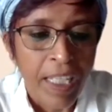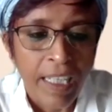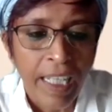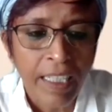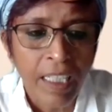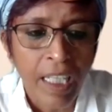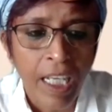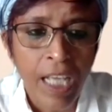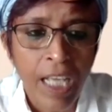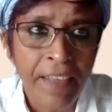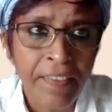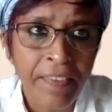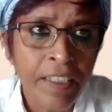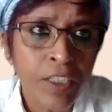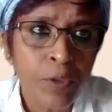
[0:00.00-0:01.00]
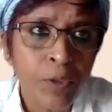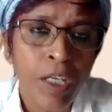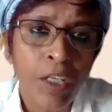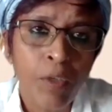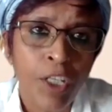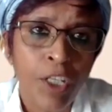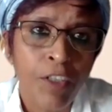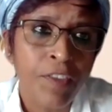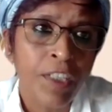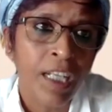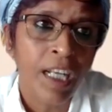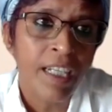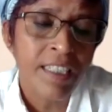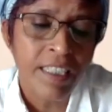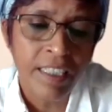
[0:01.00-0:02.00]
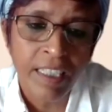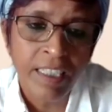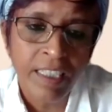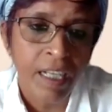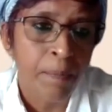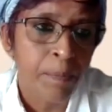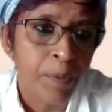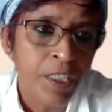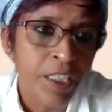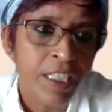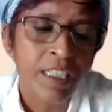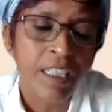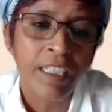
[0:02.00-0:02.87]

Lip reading: Like, I think you are one of the classic examples in